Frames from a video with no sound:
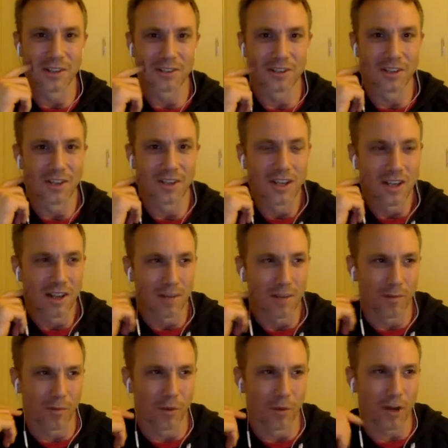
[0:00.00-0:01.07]
So
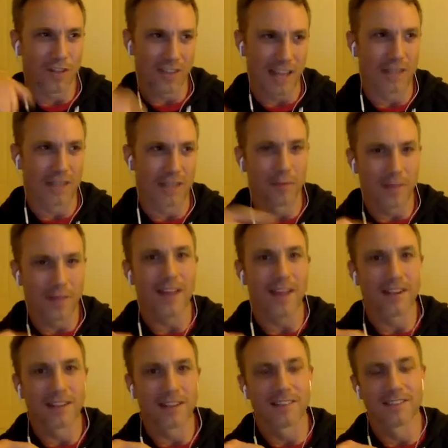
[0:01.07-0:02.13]
what I take from
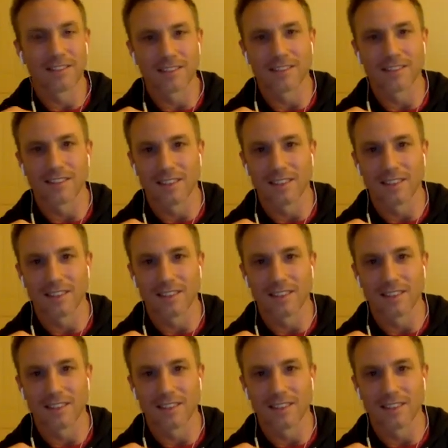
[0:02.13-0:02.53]
that is,